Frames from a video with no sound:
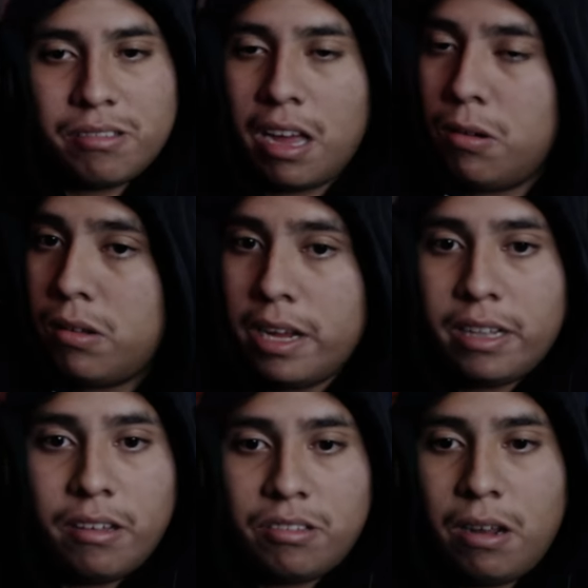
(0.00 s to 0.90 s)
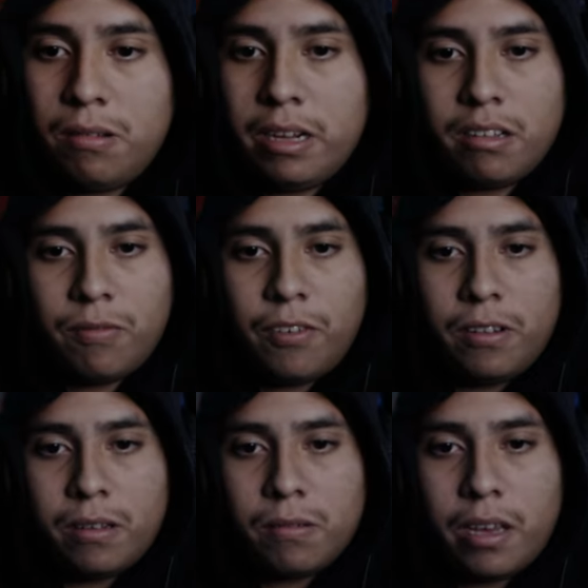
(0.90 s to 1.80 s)
I don't like this. I don't like this
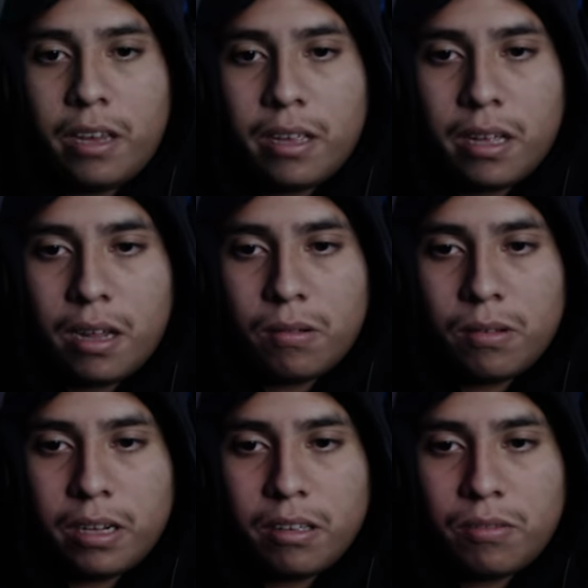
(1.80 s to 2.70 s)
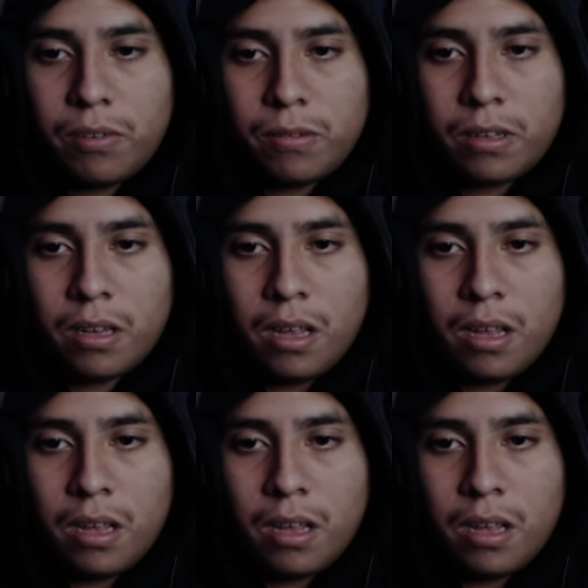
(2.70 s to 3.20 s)
feeling. Okay, I don't like this feeling.